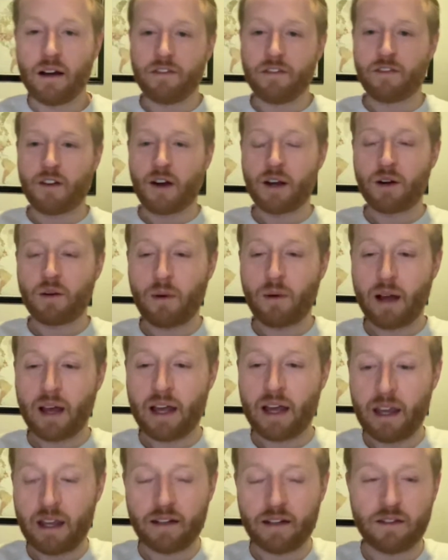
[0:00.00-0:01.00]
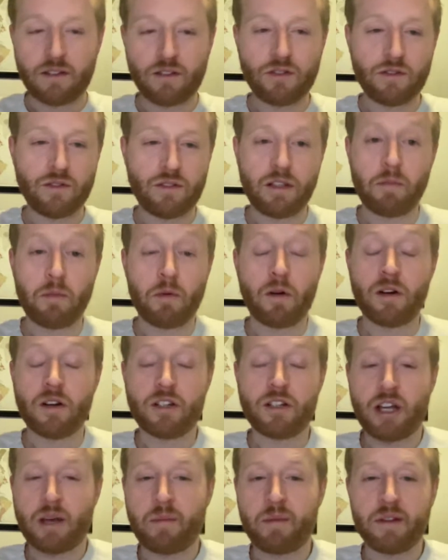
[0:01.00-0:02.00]
find a way deeper in the
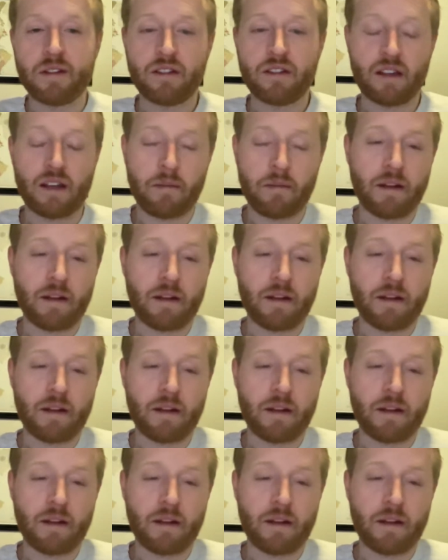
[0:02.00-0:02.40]
Champions League.